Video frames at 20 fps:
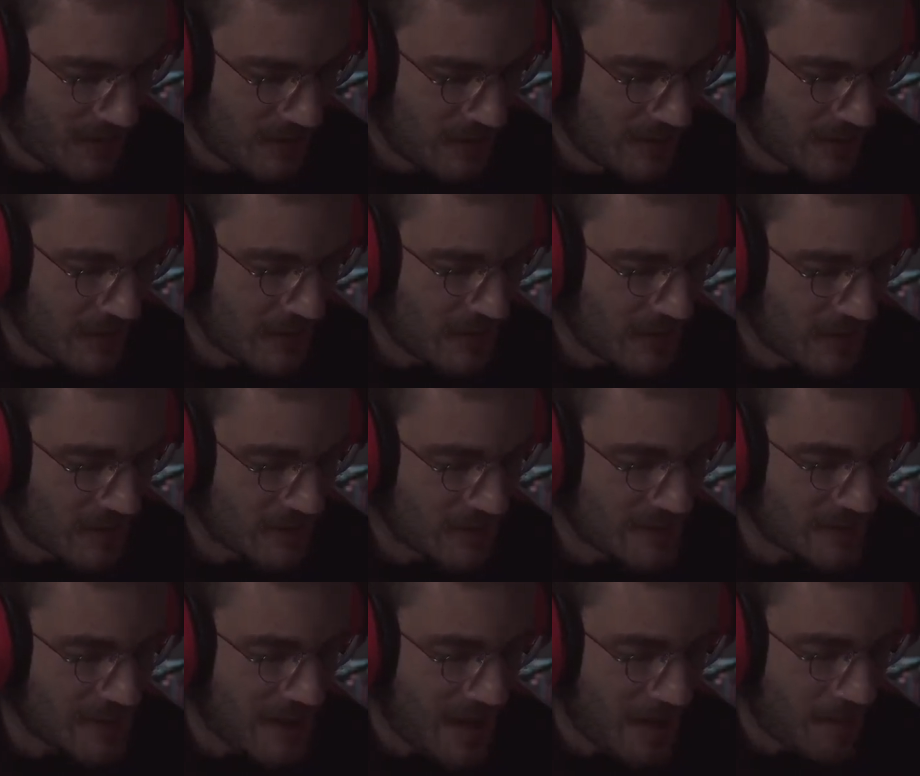"Look,
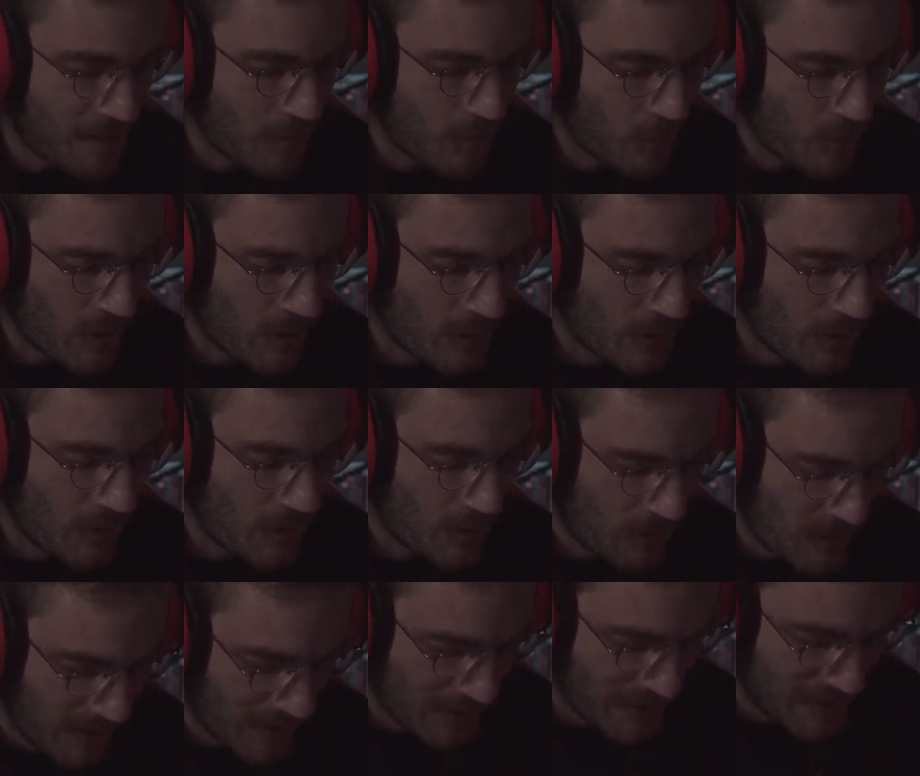Sam, we're going to
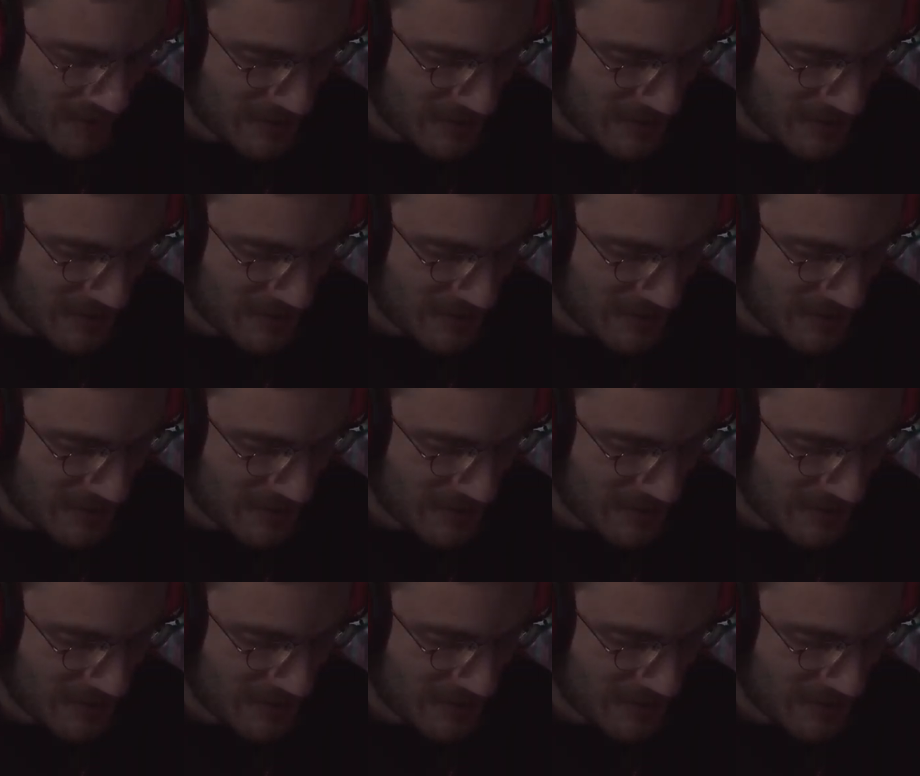fight